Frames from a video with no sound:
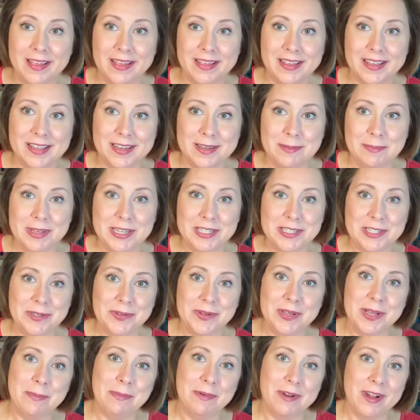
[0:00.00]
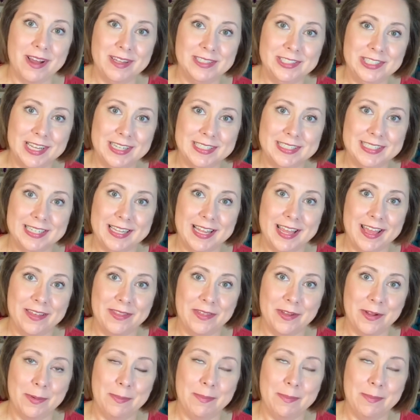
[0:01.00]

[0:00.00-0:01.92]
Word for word: going to be doing a project together